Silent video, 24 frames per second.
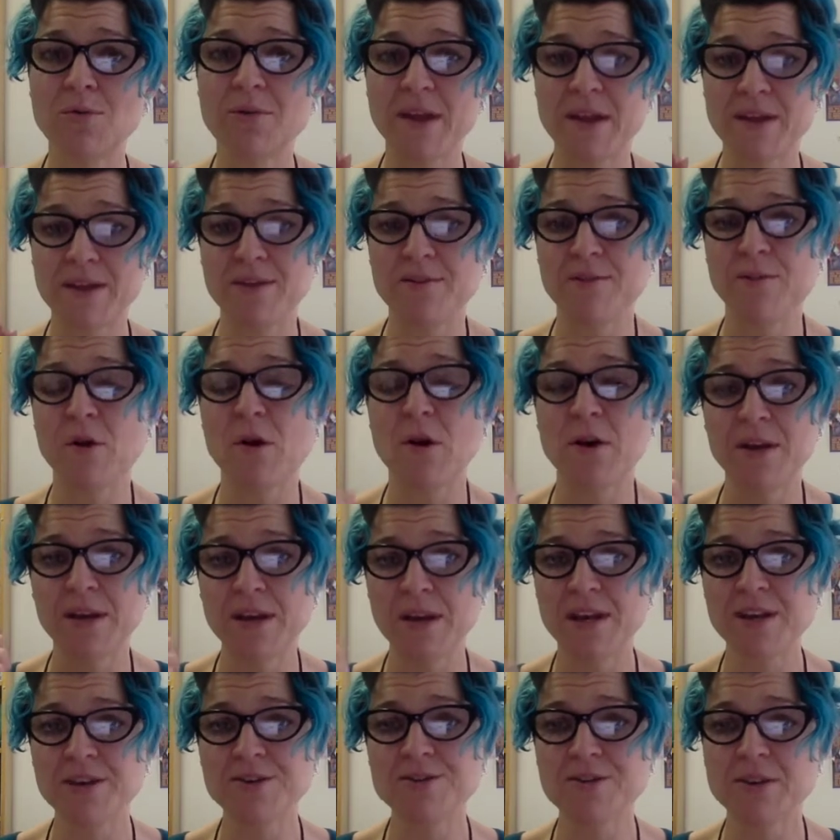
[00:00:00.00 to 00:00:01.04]
that you've got an
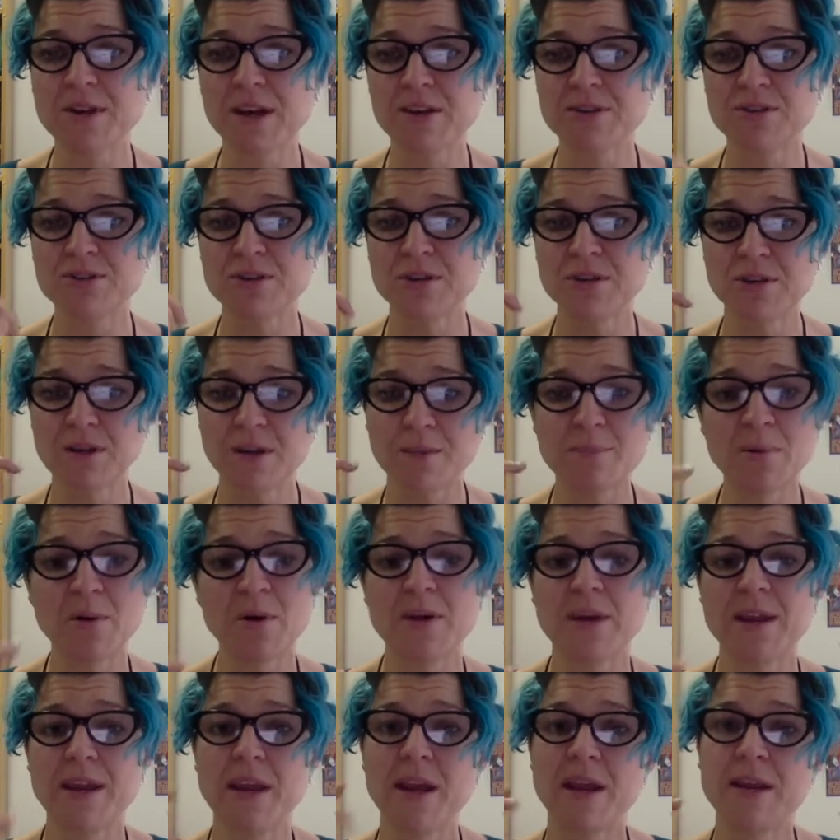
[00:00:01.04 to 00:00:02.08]
introduction, a
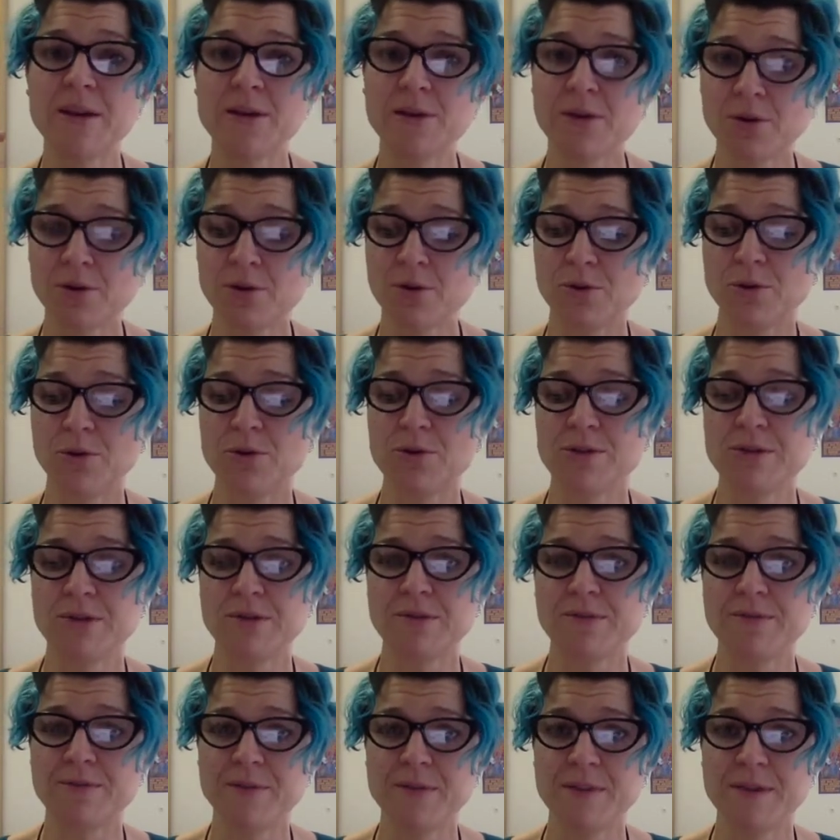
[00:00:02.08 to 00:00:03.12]
body, and a
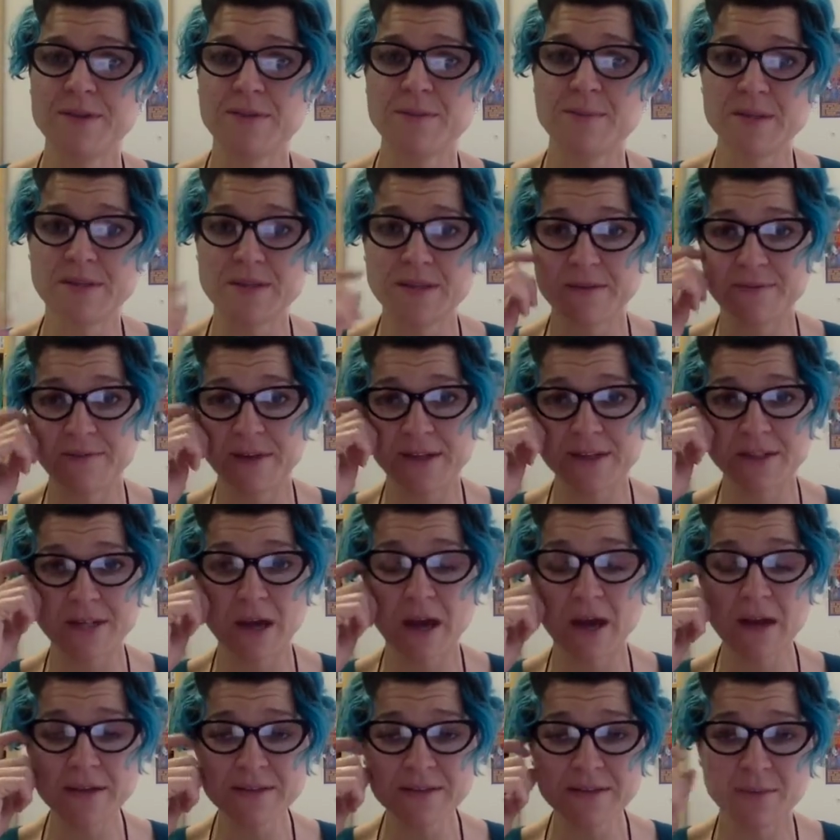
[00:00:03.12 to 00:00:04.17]
conclusion for this specific
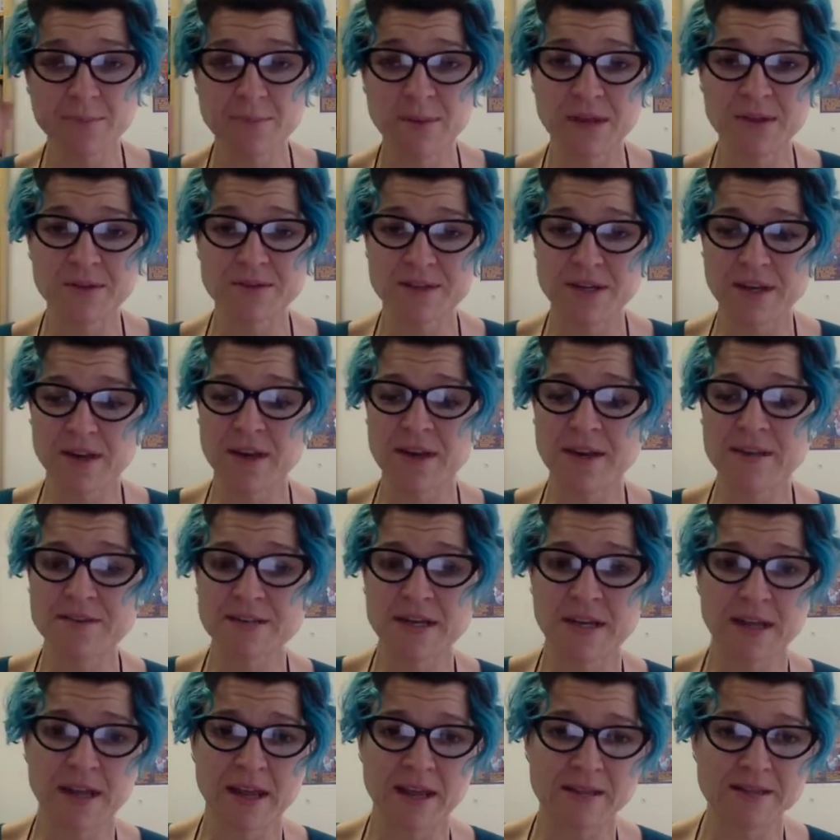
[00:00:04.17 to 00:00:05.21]
task, because it is
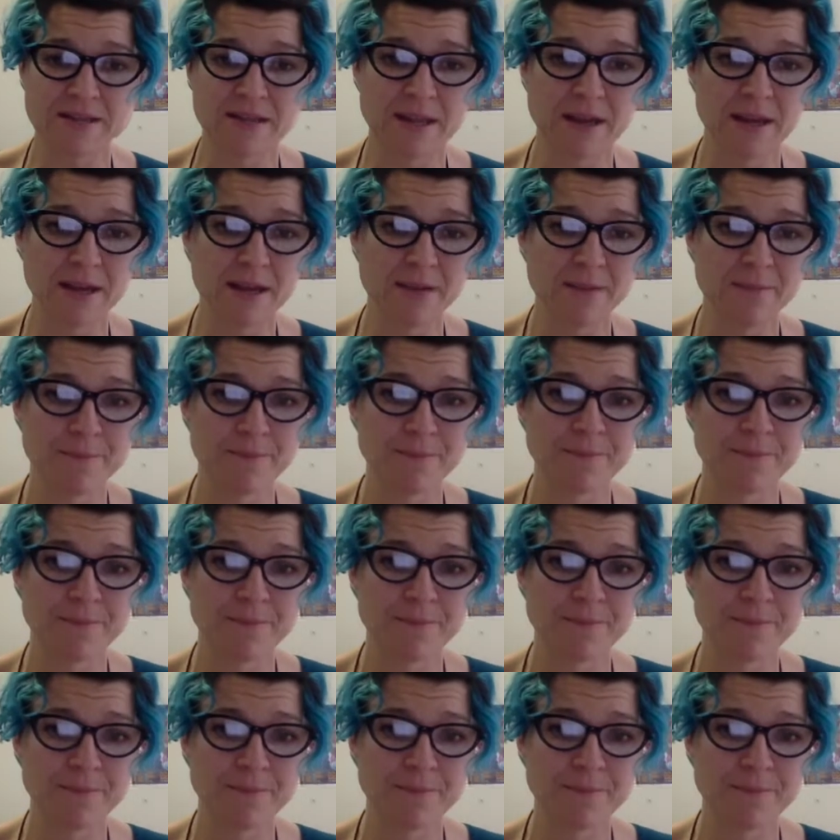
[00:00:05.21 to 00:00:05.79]
an essay.